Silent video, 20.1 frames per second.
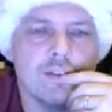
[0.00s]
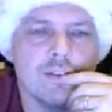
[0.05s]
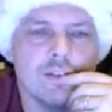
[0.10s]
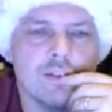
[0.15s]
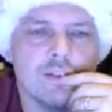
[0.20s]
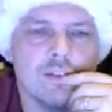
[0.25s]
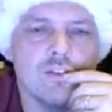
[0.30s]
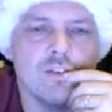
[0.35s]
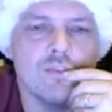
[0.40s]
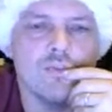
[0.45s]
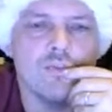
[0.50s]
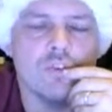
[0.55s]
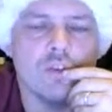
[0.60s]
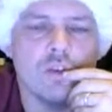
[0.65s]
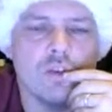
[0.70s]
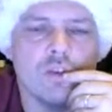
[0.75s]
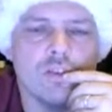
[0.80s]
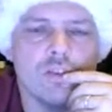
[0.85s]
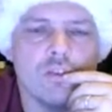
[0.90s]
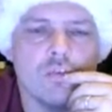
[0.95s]
I do feel
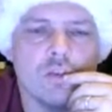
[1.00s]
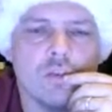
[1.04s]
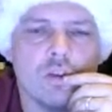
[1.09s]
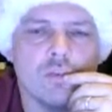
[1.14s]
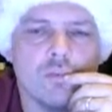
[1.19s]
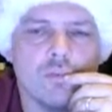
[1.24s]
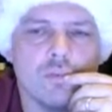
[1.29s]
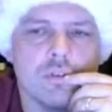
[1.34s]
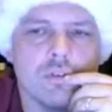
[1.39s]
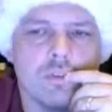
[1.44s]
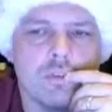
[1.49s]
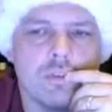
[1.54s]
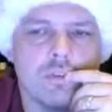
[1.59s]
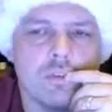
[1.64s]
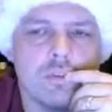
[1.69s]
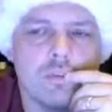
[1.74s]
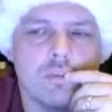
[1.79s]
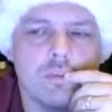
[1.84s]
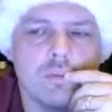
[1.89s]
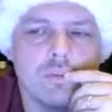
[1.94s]
like sometimes that
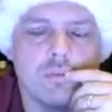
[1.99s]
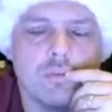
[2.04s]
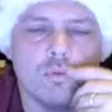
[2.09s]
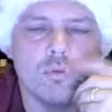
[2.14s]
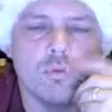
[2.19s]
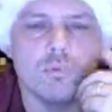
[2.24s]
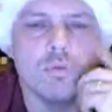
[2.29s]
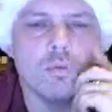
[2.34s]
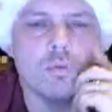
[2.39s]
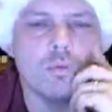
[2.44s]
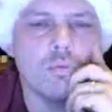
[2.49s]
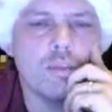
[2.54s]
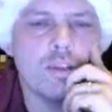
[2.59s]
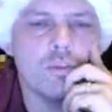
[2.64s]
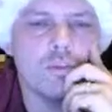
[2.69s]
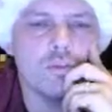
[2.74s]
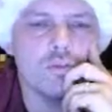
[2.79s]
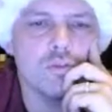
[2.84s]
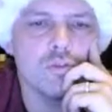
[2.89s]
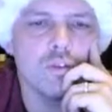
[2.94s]
people make
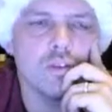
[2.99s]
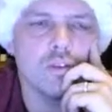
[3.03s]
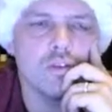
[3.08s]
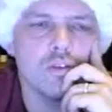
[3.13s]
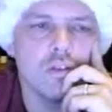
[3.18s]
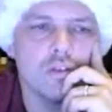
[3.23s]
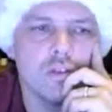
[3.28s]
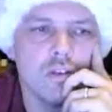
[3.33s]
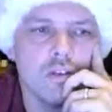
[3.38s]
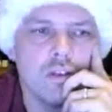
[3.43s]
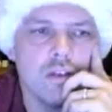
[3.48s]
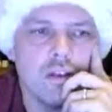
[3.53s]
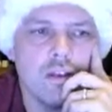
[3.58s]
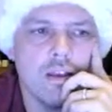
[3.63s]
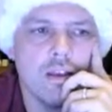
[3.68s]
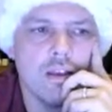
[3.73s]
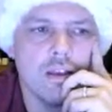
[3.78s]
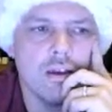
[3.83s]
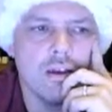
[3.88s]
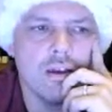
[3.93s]
those choices
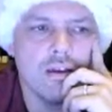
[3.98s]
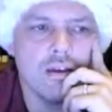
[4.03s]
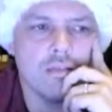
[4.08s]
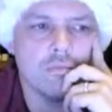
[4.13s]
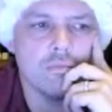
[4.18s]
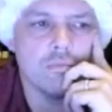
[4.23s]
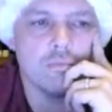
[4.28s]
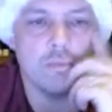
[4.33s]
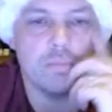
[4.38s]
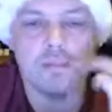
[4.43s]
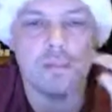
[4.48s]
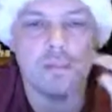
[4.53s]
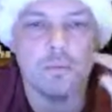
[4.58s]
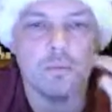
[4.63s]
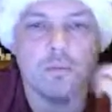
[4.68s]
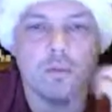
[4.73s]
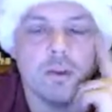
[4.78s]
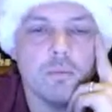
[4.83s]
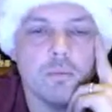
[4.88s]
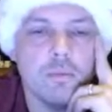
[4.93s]
based on
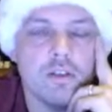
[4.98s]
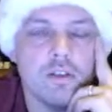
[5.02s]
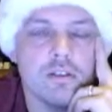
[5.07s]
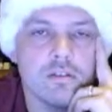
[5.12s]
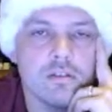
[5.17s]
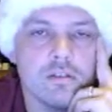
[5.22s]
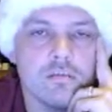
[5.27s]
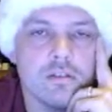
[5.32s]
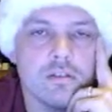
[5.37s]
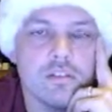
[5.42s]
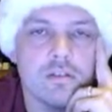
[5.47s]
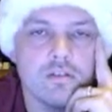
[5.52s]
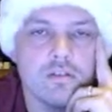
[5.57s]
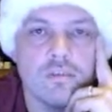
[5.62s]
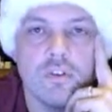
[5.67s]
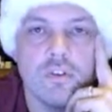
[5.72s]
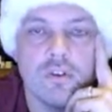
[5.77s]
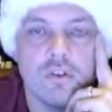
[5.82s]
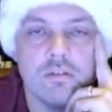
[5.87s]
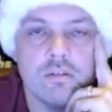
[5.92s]
money. I mean, it's
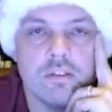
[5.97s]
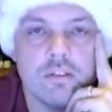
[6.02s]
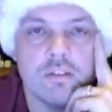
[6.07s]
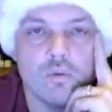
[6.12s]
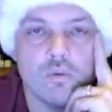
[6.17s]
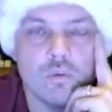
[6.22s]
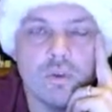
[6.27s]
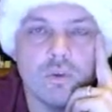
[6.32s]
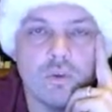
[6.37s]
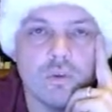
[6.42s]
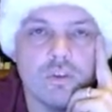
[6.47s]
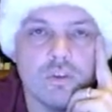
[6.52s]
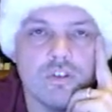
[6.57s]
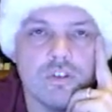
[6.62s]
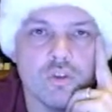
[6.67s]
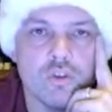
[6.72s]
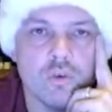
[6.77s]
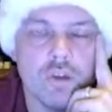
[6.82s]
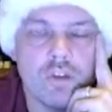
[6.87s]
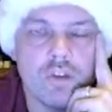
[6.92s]
a real
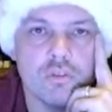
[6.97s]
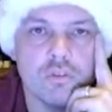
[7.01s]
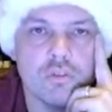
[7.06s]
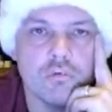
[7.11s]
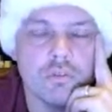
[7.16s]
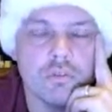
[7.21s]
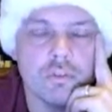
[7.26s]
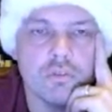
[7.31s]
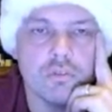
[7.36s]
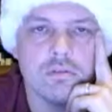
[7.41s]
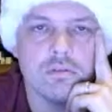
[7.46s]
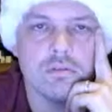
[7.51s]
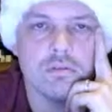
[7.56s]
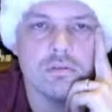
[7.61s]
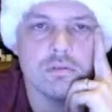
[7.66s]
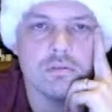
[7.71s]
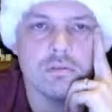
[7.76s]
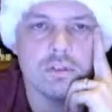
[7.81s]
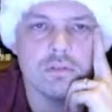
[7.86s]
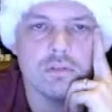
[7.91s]
consideration.
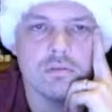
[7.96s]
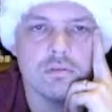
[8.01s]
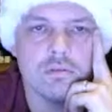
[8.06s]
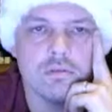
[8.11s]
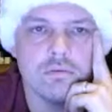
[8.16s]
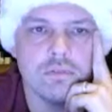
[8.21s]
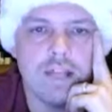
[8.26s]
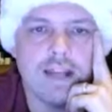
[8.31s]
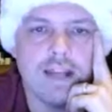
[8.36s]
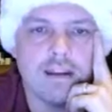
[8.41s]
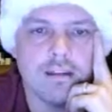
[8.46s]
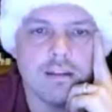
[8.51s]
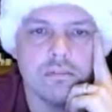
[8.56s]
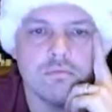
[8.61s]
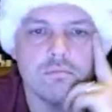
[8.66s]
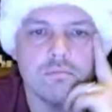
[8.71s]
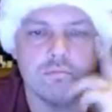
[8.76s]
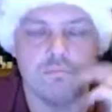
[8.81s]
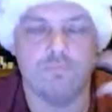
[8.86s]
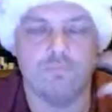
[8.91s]
It's not a
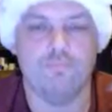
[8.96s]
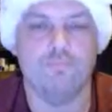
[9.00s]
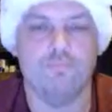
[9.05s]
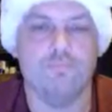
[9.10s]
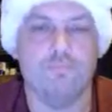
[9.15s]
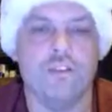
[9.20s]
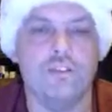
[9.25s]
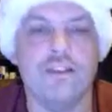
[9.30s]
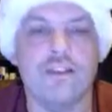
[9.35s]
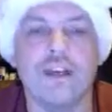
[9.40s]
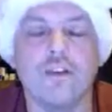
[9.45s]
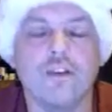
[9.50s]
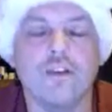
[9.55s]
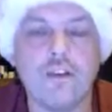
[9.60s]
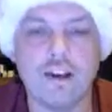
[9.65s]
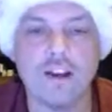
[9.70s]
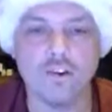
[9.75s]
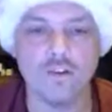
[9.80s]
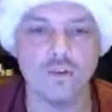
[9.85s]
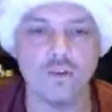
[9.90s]

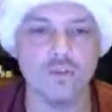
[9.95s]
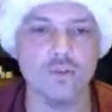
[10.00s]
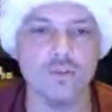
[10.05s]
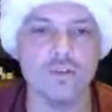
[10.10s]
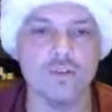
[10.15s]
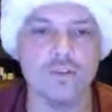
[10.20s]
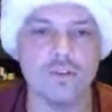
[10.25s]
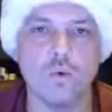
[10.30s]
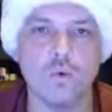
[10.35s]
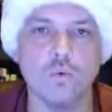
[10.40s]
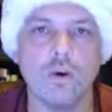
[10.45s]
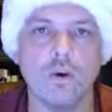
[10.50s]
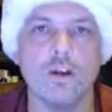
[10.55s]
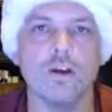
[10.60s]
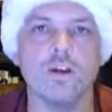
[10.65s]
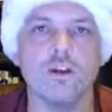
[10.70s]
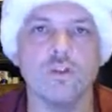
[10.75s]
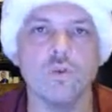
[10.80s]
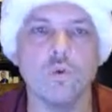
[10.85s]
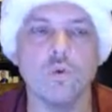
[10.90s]
factor you can just outright
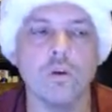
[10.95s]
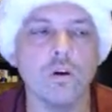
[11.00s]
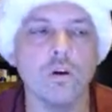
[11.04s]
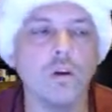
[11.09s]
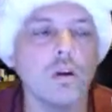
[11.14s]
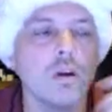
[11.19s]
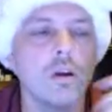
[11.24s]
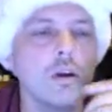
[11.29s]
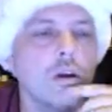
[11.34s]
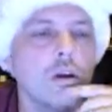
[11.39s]
ignore.